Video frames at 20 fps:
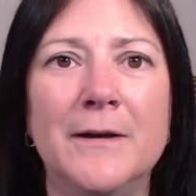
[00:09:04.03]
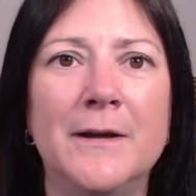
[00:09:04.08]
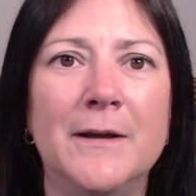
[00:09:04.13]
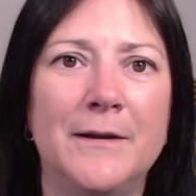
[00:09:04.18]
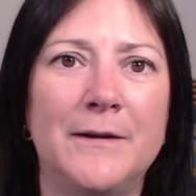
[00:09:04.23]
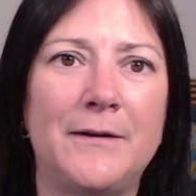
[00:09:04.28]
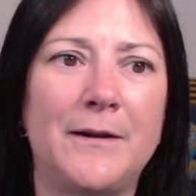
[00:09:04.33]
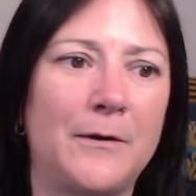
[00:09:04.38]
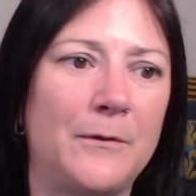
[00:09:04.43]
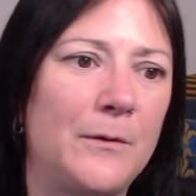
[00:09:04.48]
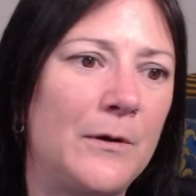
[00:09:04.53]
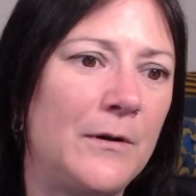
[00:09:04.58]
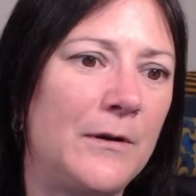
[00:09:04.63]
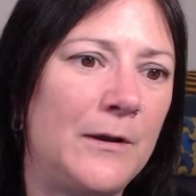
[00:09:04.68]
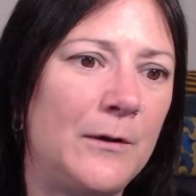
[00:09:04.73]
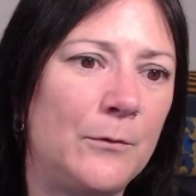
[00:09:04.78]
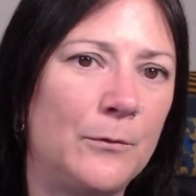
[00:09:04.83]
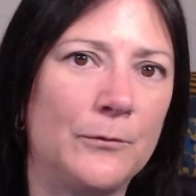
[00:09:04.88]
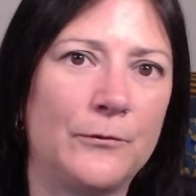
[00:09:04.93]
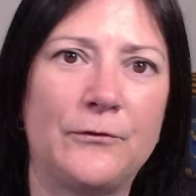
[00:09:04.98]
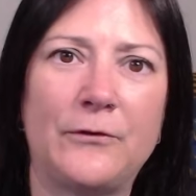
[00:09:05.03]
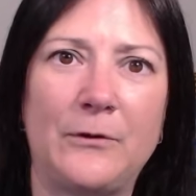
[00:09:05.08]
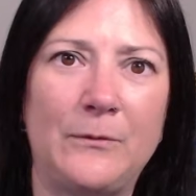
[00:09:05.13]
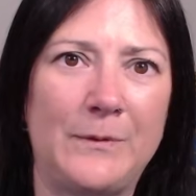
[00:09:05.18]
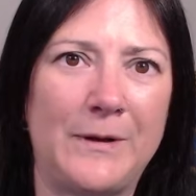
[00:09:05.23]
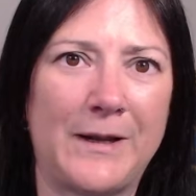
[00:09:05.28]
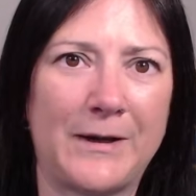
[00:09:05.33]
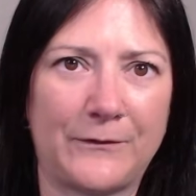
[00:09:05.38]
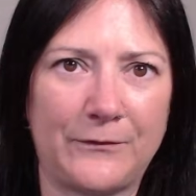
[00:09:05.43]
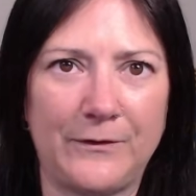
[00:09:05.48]
Now, it also
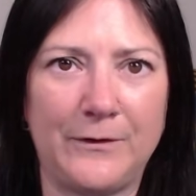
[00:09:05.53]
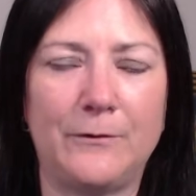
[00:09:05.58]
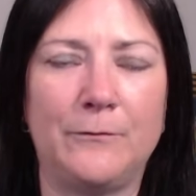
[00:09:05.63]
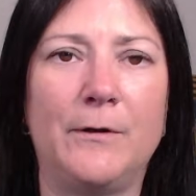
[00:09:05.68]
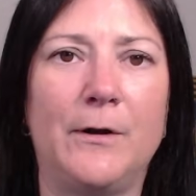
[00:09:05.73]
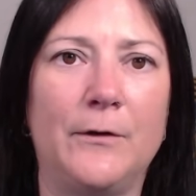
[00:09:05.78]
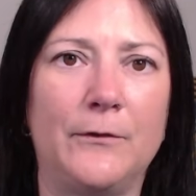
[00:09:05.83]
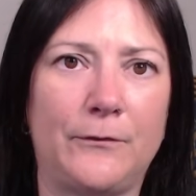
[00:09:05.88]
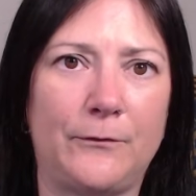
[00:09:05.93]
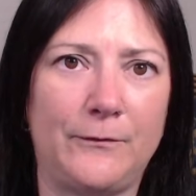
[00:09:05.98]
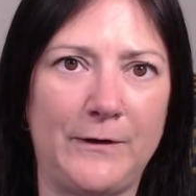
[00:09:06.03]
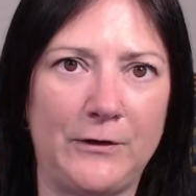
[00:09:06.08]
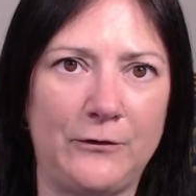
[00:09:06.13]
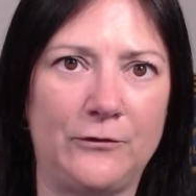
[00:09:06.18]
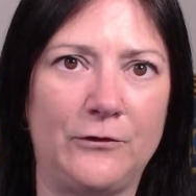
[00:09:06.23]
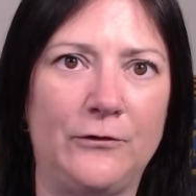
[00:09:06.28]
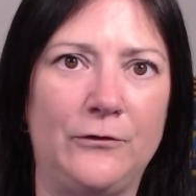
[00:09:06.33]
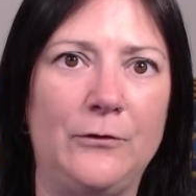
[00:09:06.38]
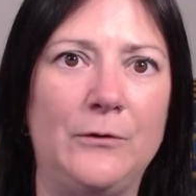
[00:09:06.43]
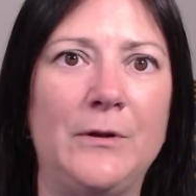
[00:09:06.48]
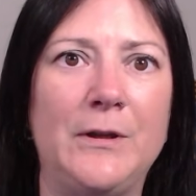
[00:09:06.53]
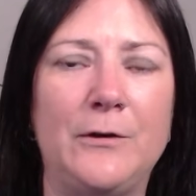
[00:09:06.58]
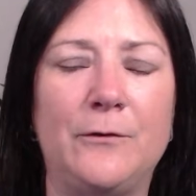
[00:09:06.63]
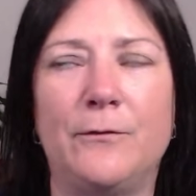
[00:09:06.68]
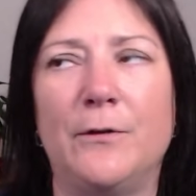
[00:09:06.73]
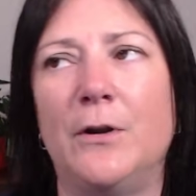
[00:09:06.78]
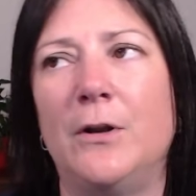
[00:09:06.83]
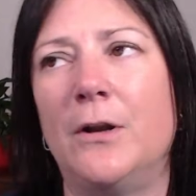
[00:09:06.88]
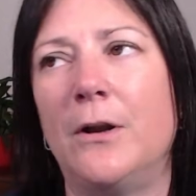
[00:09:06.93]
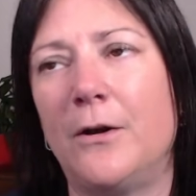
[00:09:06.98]
lacks the advanced features you need
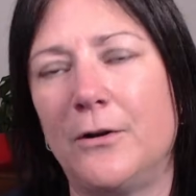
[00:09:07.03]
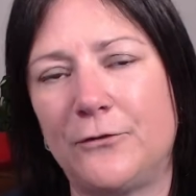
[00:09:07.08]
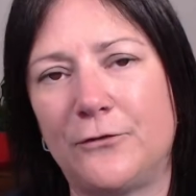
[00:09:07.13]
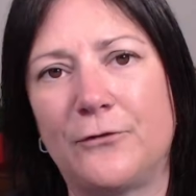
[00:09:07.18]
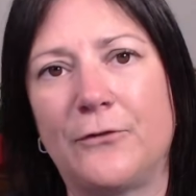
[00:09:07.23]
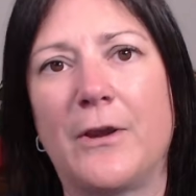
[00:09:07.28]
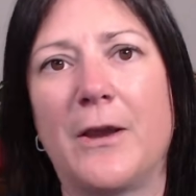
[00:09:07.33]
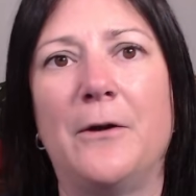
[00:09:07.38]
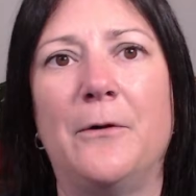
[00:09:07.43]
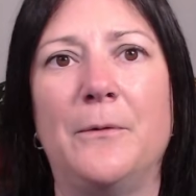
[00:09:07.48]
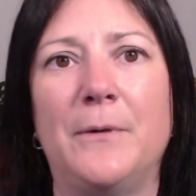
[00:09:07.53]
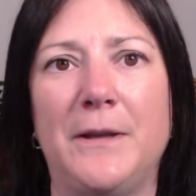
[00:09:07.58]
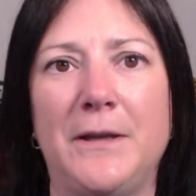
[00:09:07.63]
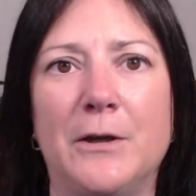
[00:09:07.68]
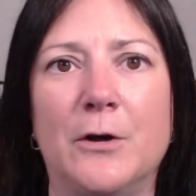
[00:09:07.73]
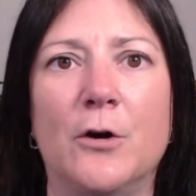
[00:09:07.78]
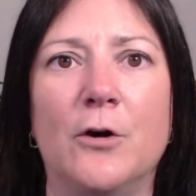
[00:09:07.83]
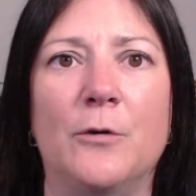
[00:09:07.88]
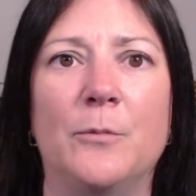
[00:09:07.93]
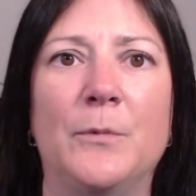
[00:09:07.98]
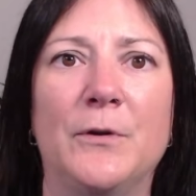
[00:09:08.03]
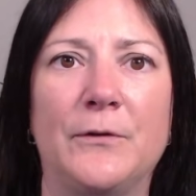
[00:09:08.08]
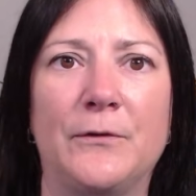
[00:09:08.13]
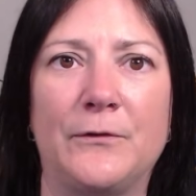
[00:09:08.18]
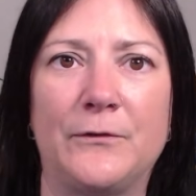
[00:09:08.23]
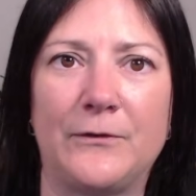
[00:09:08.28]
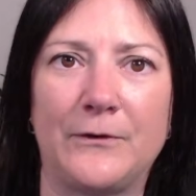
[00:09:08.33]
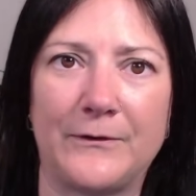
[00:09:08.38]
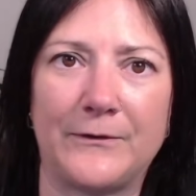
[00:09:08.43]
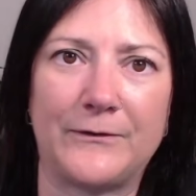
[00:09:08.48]
for large-scale
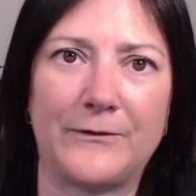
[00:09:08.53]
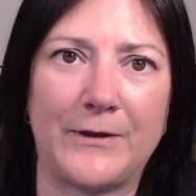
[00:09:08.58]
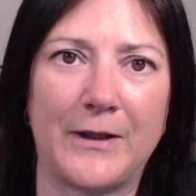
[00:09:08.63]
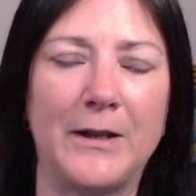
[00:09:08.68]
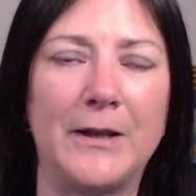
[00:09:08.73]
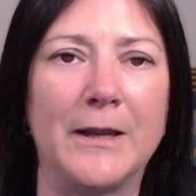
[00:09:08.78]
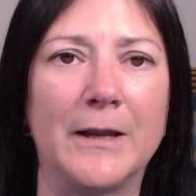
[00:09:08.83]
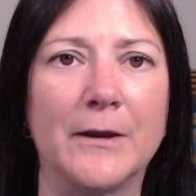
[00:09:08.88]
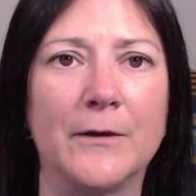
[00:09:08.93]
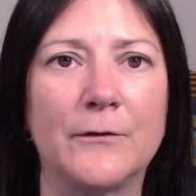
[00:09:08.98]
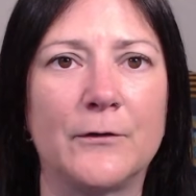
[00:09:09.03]
e-commerce selling.